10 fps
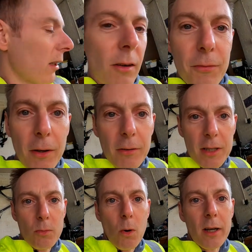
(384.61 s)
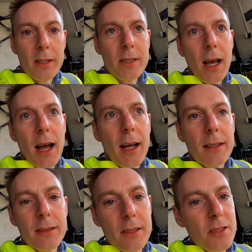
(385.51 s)
I love how this works
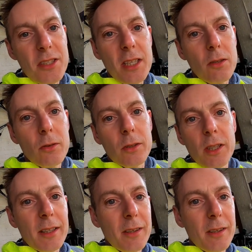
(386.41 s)
and zero,